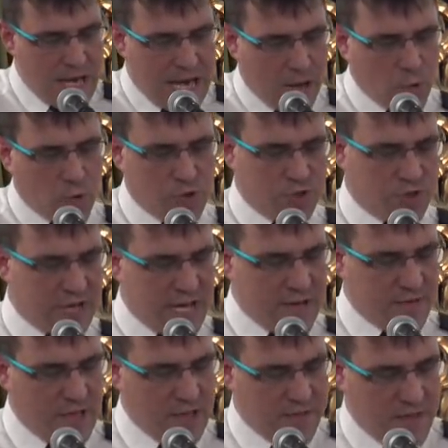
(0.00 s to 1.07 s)
how good a
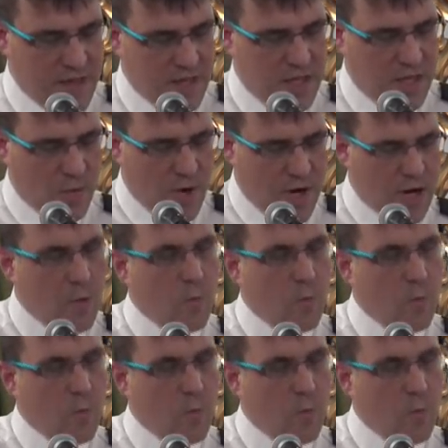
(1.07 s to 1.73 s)
driver you think you are,